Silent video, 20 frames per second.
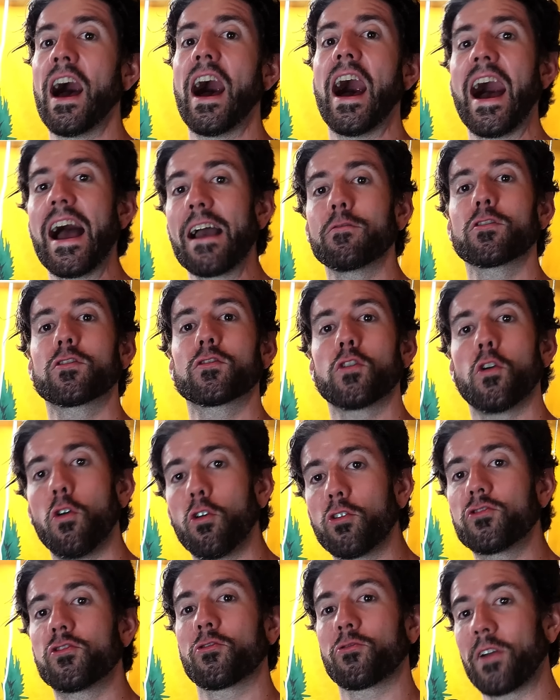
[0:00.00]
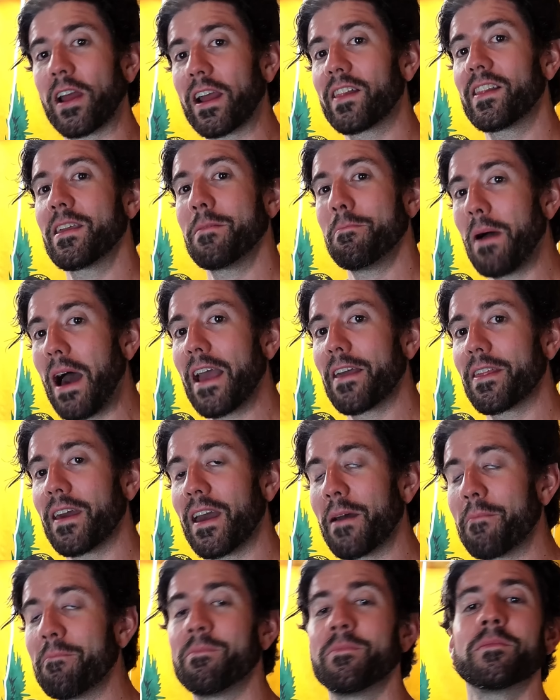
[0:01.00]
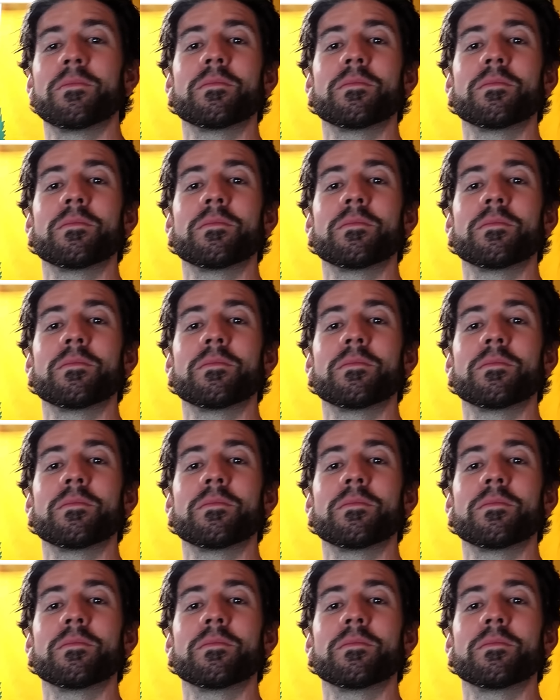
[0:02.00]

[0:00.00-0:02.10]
I was told directly by them,